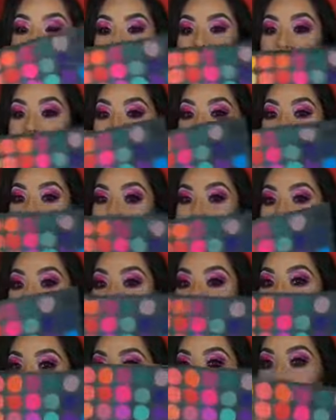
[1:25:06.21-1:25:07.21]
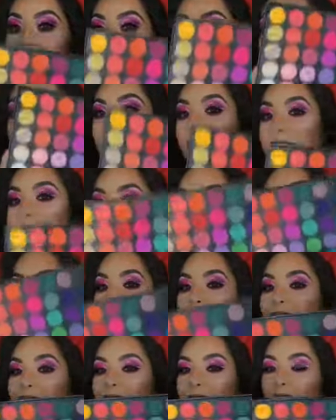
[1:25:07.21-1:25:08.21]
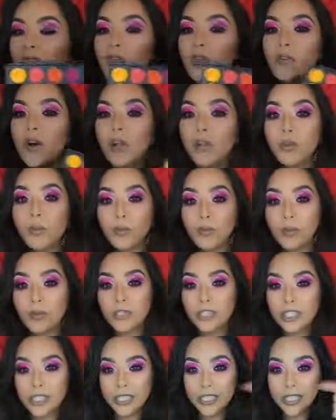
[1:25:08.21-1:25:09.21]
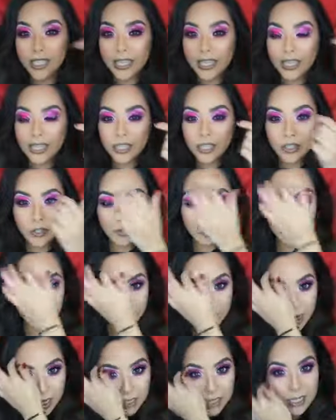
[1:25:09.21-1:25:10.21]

Gifts, gifts, gifts, gifts. Yes, if you follow the rules, there's a link in the description box.